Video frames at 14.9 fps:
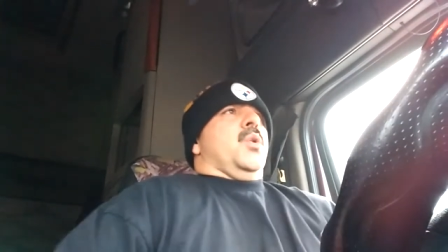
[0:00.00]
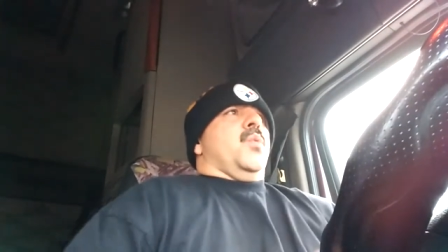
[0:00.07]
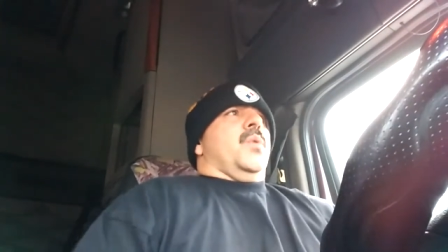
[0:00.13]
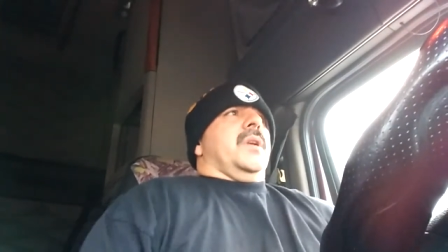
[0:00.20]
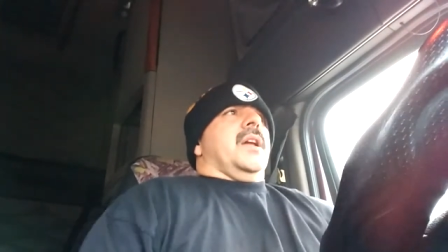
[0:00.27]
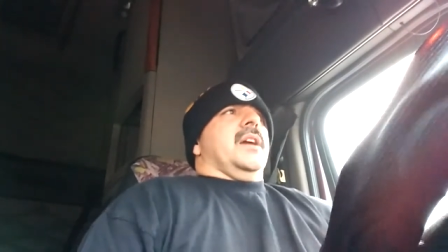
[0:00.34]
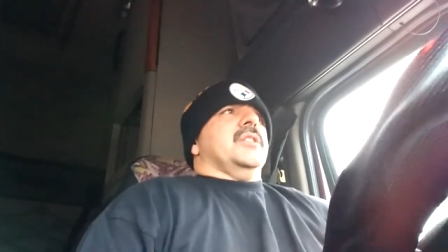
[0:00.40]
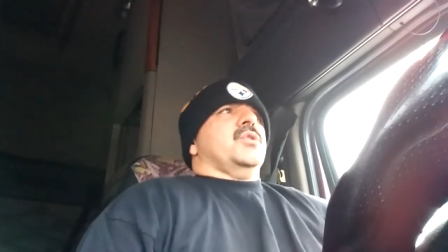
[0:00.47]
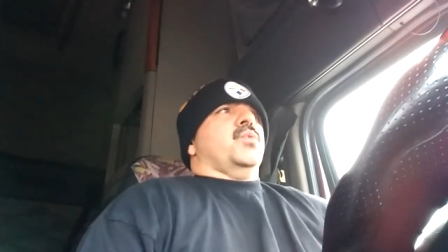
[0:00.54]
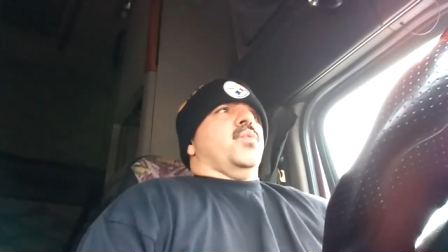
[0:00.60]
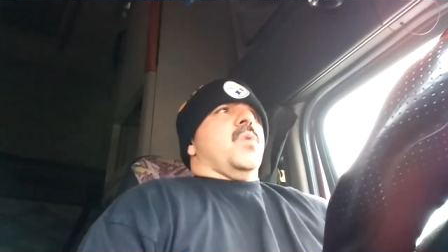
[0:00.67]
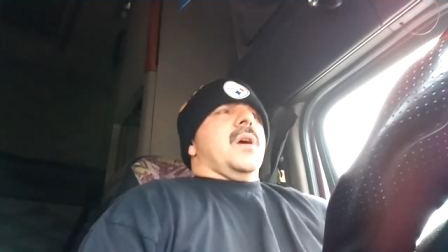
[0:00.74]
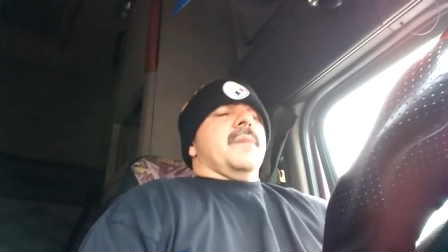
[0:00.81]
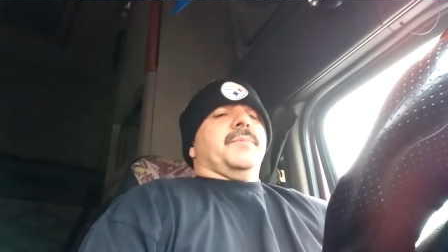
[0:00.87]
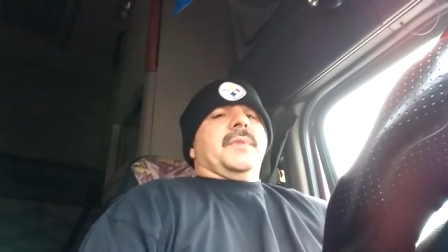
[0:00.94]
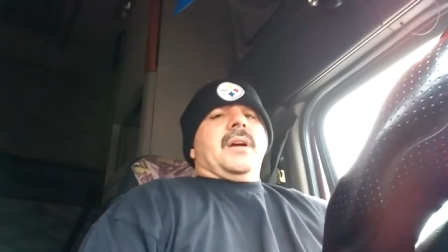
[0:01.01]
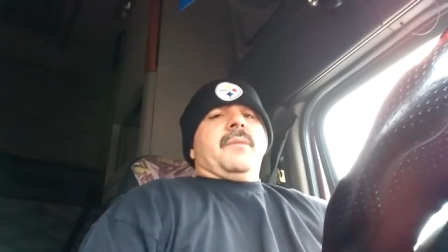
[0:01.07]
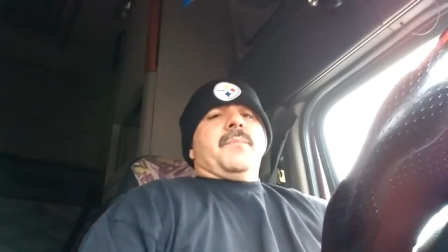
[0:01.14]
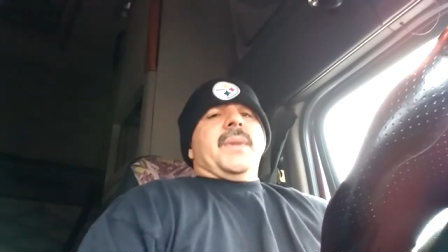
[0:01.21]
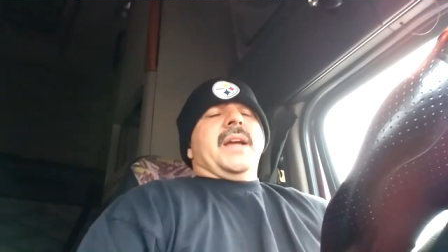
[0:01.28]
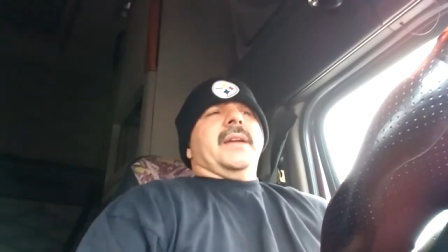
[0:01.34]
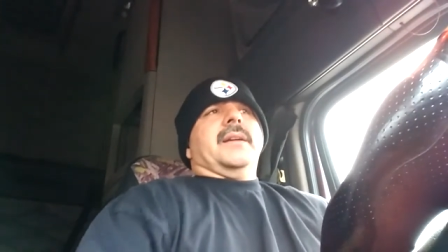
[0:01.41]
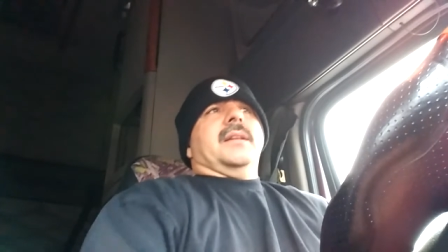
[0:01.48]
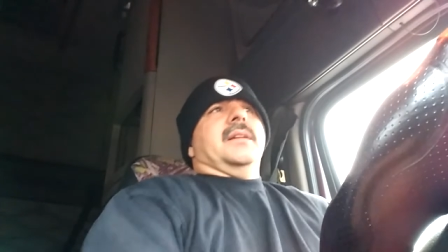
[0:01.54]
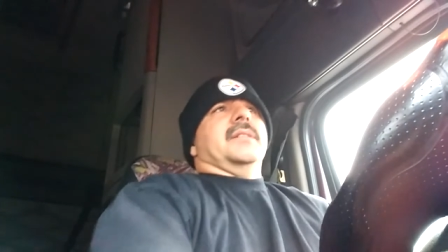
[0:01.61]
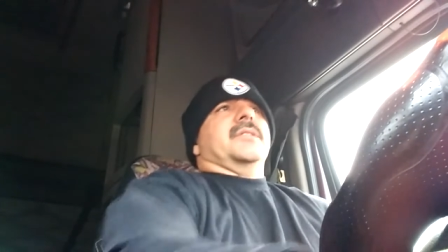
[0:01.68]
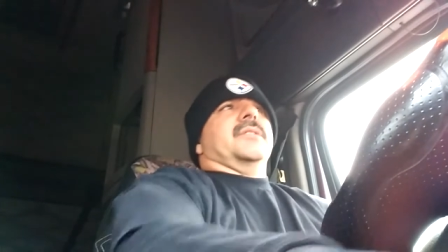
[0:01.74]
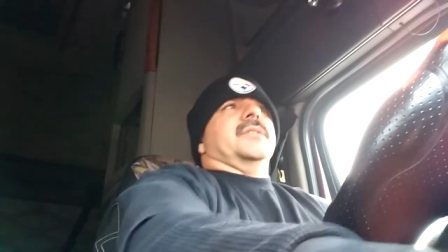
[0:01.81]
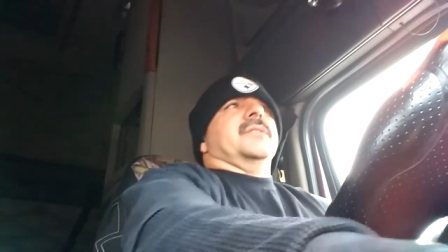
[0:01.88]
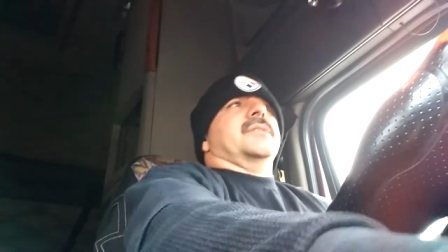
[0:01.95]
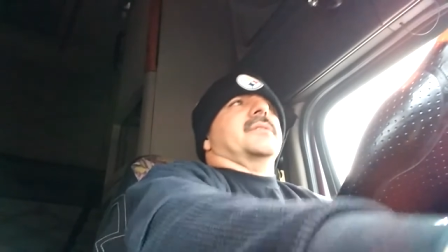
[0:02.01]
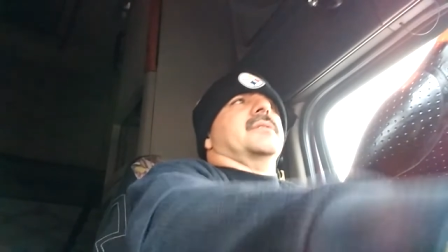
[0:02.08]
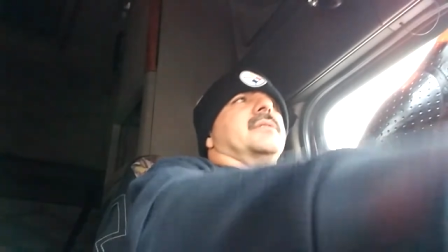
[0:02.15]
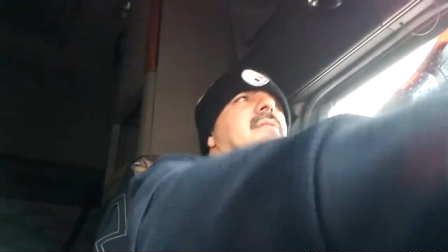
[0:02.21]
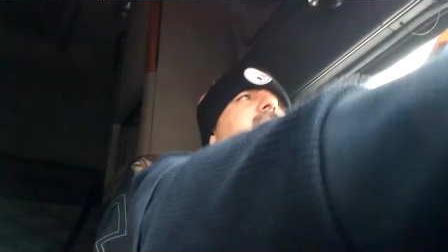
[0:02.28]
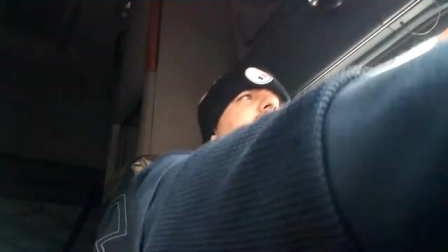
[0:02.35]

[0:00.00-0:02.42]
When I swapped out my clutches,